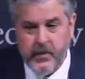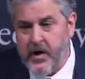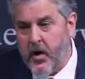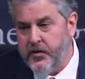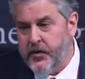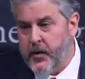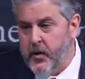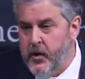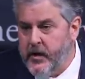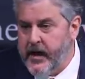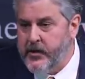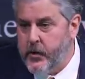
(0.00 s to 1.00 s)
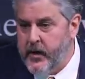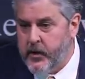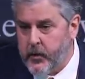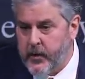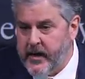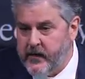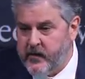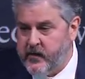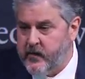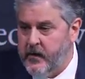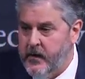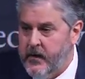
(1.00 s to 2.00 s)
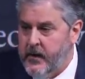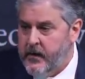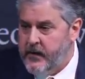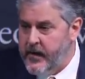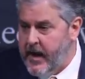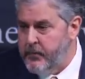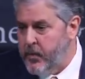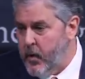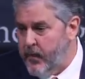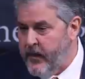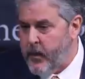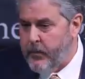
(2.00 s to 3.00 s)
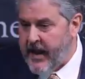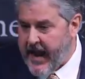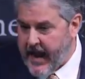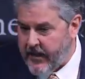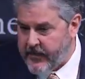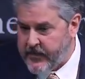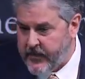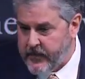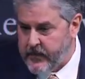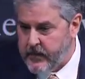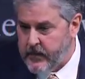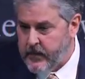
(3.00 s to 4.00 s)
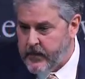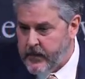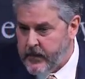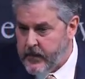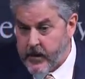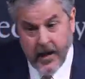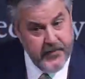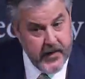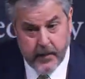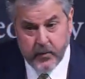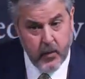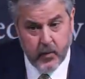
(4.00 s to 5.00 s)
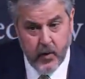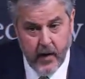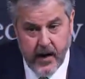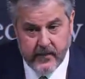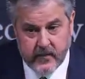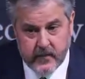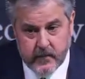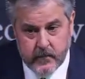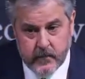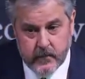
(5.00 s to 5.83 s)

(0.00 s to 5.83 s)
because they're looking to increase the number on their path, not the number on Christ.